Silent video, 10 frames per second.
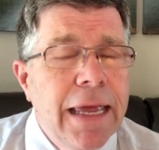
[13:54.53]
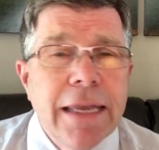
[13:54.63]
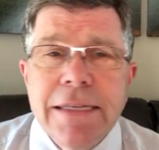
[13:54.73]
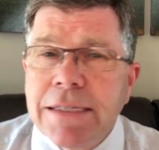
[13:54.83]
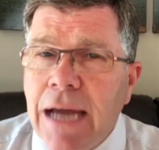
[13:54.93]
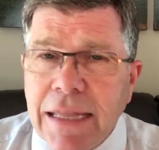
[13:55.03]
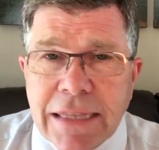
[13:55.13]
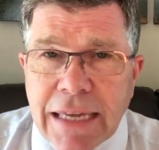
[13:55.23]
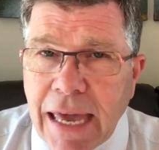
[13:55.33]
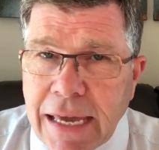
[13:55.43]
It's not the
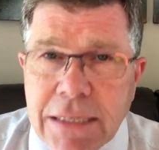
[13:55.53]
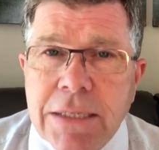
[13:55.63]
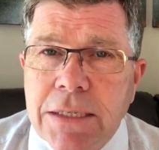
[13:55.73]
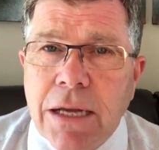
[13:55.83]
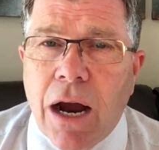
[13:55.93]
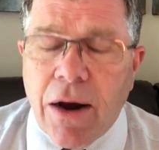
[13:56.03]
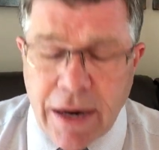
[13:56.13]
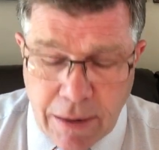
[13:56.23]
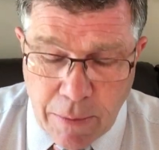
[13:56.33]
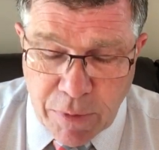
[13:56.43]
case, all
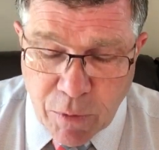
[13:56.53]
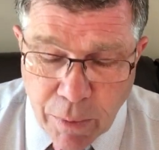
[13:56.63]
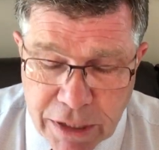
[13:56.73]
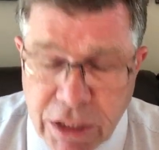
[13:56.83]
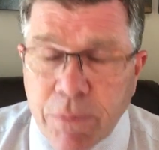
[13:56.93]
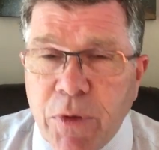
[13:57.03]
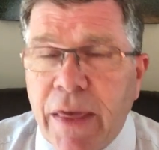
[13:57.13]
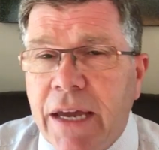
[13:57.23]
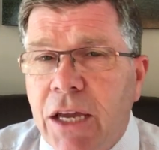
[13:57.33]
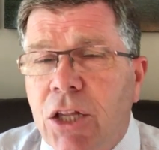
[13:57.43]
right? Before we jump to
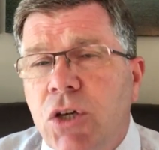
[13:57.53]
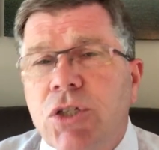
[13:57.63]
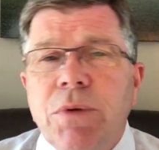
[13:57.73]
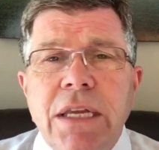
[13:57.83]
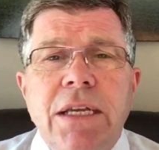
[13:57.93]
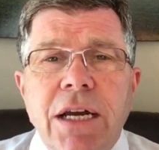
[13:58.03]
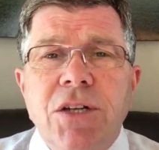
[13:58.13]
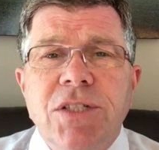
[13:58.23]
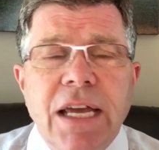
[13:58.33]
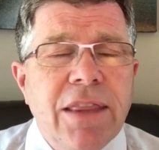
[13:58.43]
that conclusion, we need to
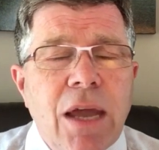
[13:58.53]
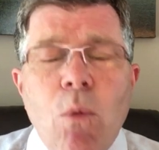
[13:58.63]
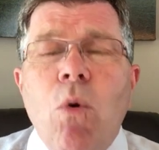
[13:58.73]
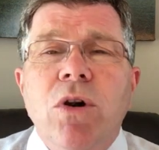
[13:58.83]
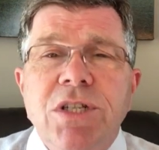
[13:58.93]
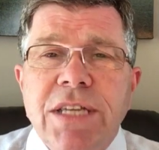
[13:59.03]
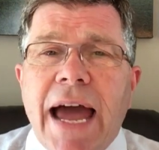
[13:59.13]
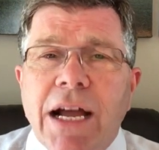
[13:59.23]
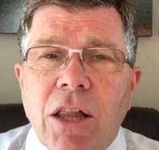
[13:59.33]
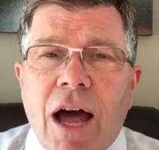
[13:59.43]
understand they wore
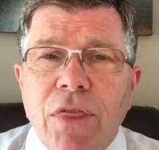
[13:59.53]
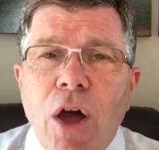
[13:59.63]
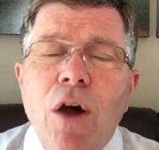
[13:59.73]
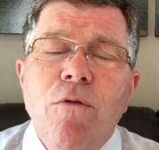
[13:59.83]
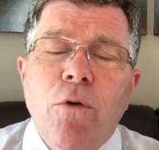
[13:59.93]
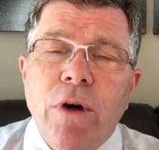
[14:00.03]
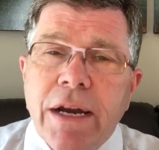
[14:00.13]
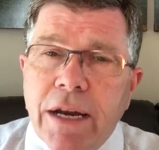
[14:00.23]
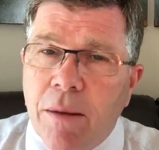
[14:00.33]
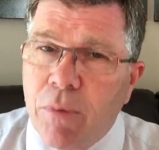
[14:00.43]
sackcloth for a
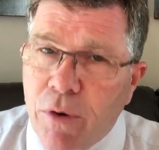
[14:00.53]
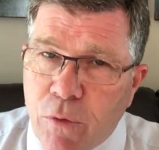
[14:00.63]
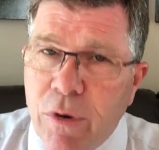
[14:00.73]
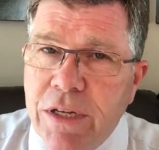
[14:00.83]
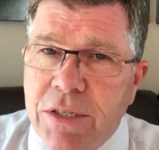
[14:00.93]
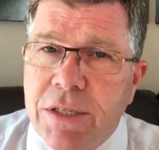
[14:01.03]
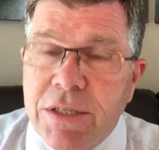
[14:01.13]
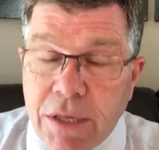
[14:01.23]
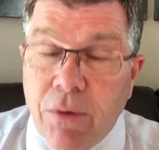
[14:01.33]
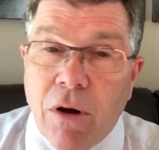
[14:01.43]
number of
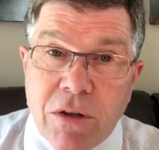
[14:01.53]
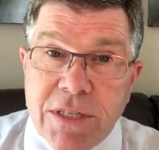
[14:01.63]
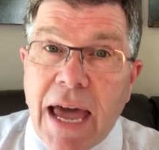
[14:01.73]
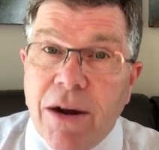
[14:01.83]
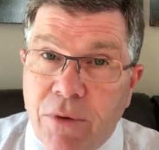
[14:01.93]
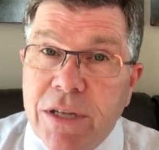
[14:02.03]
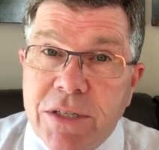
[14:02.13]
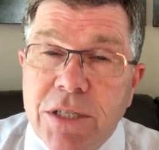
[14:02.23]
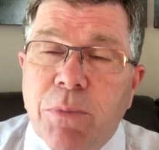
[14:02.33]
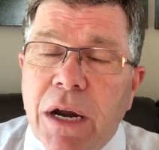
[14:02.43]
reasons. They were all sad
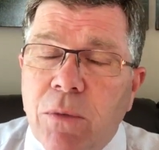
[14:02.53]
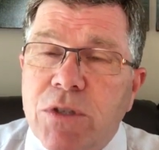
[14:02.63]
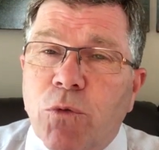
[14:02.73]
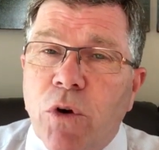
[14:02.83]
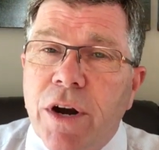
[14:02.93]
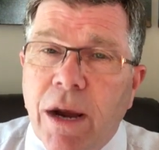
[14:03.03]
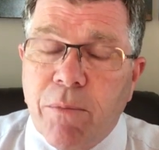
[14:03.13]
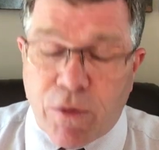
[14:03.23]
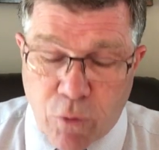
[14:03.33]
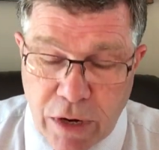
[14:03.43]
reasons, but it was for a number of